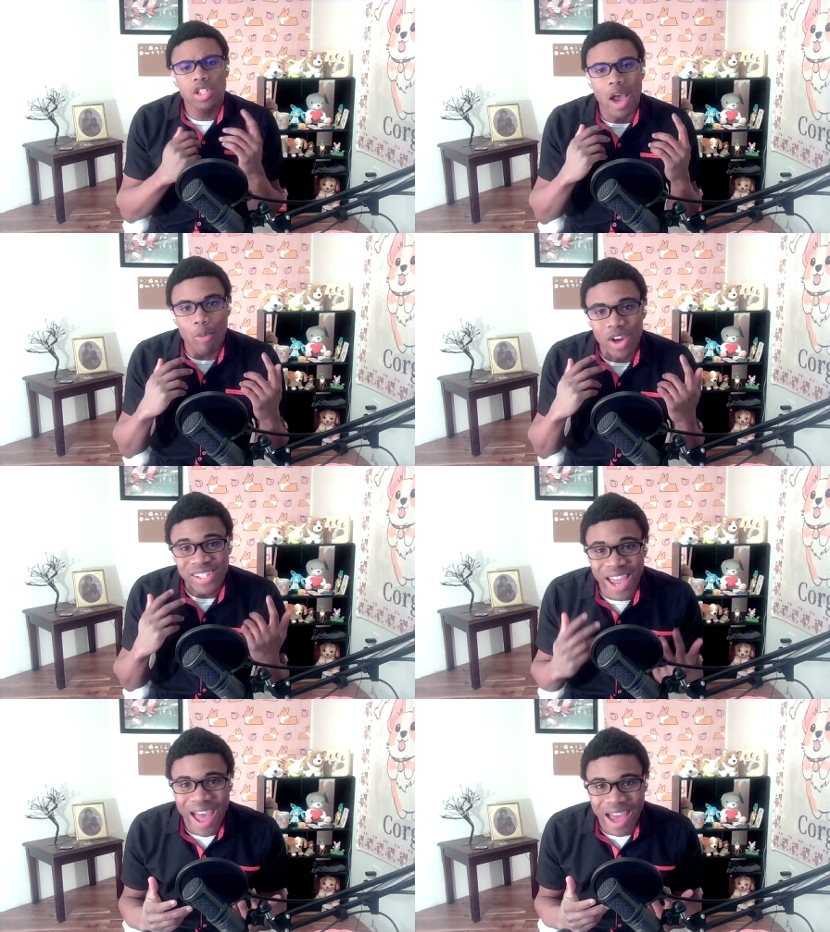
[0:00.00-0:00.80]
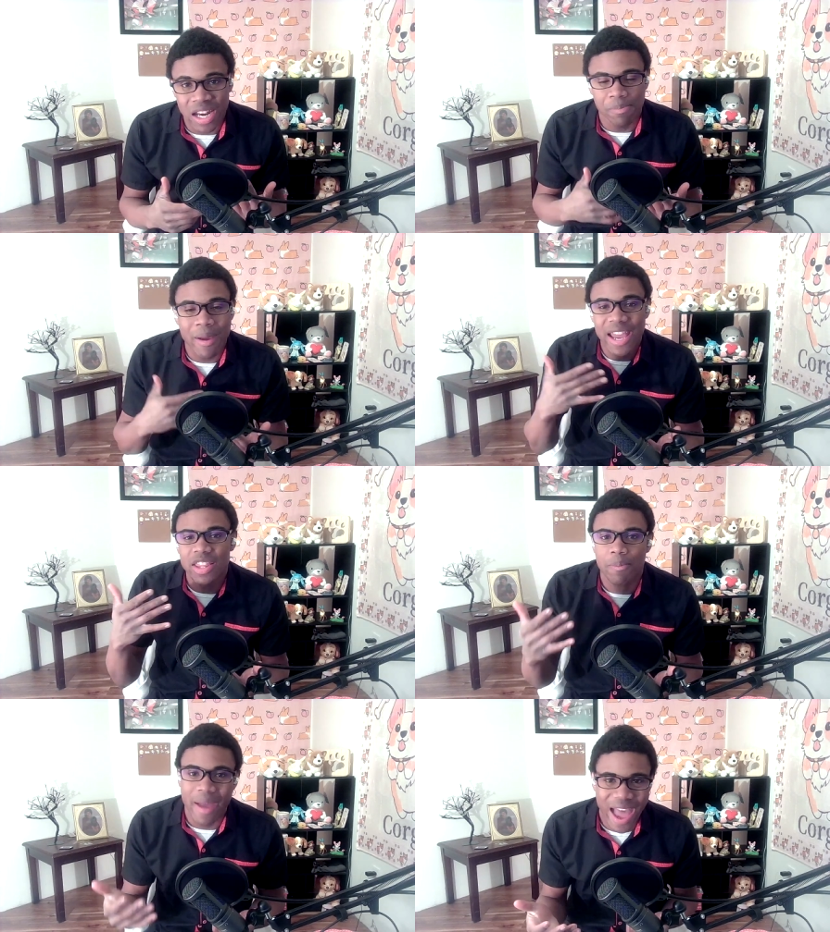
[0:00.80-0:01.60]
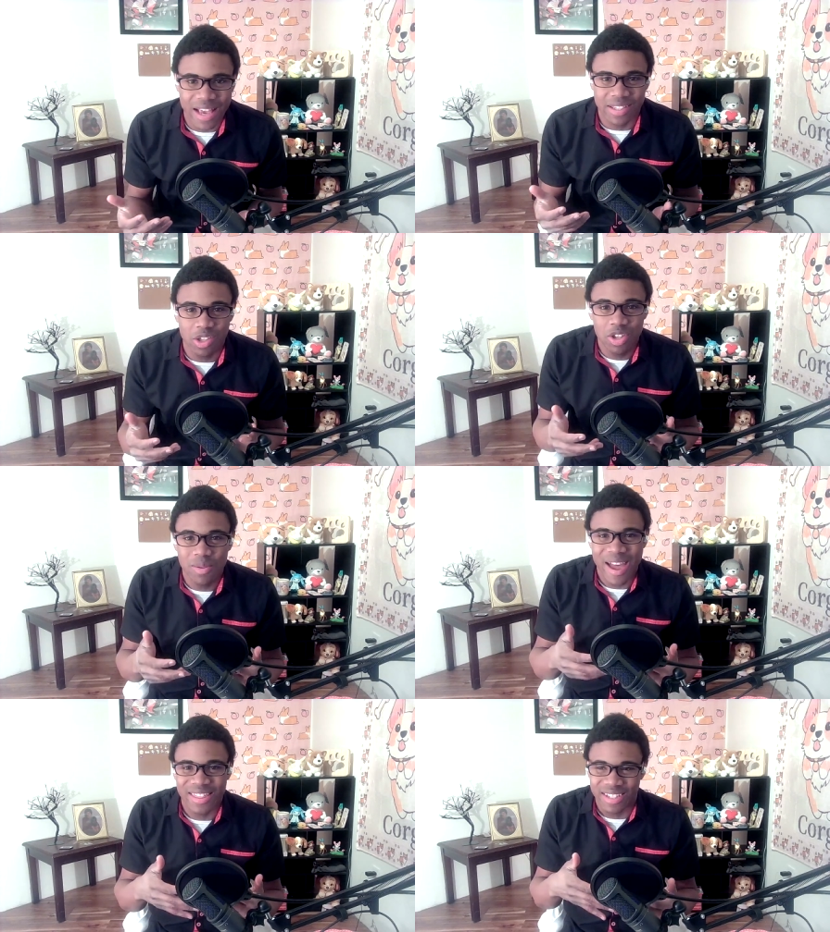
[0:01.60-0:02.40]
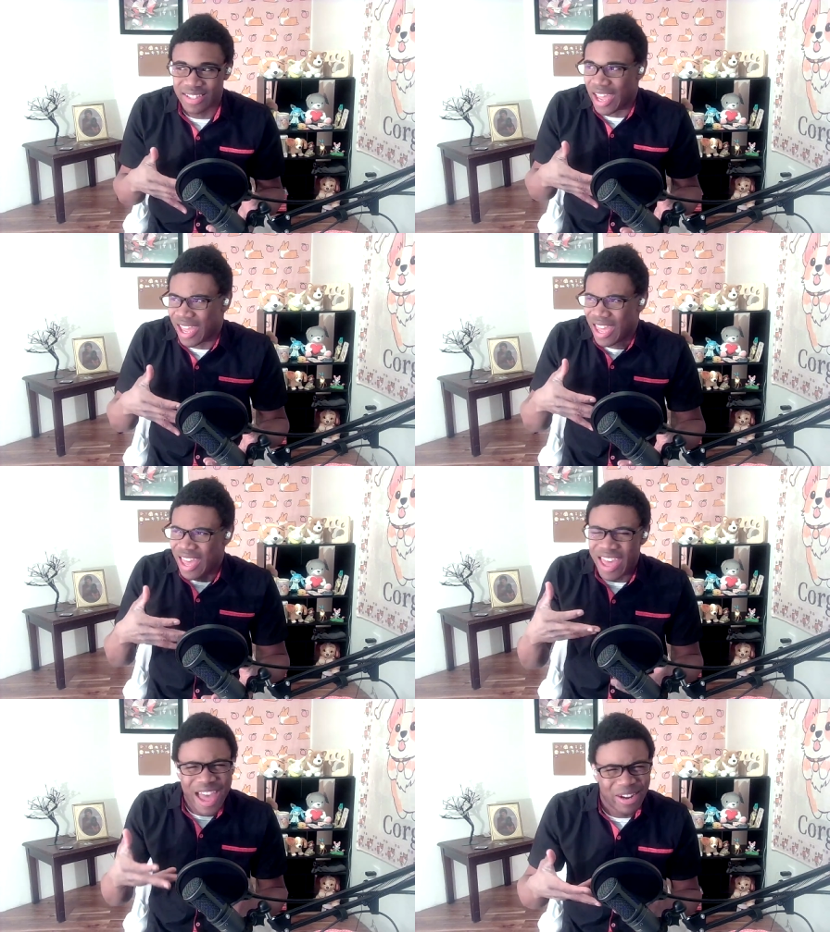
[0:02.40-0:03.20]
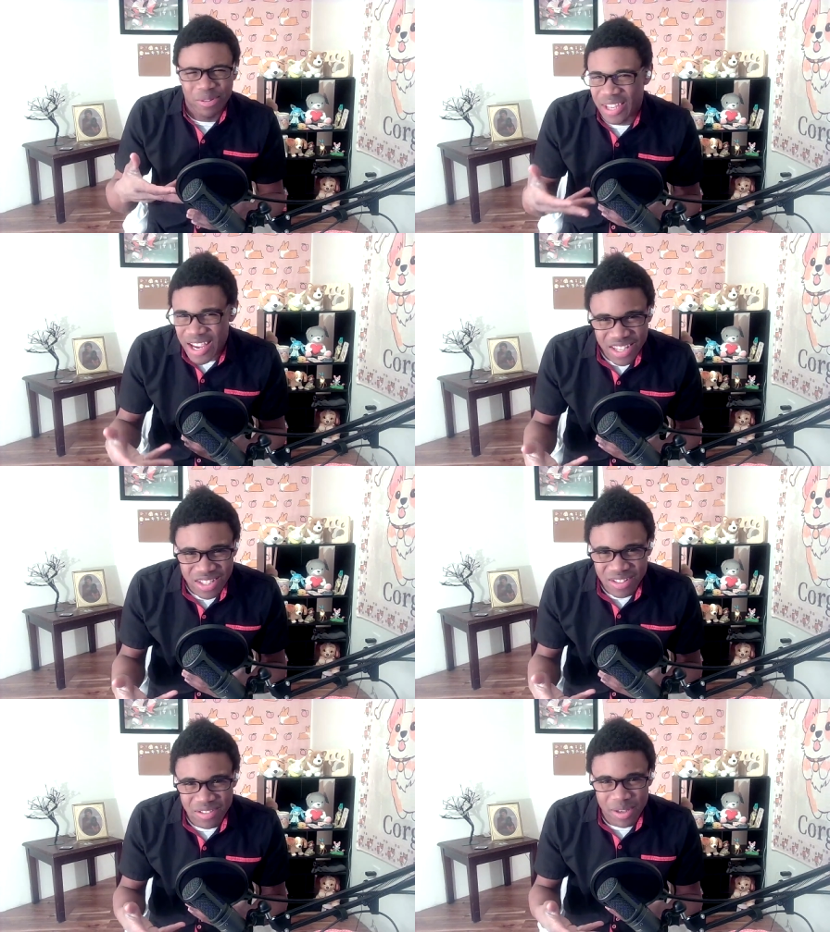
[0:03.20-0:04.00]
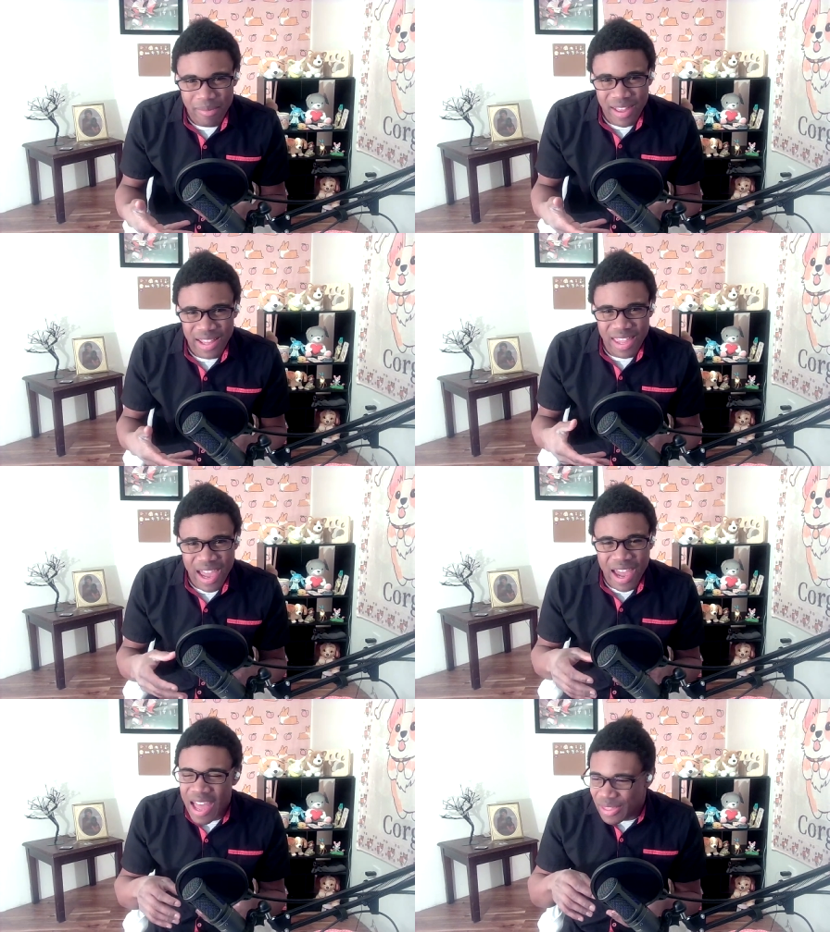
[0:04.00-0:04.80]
I want to add, back in the past, YouTube had these like annotations or something like that.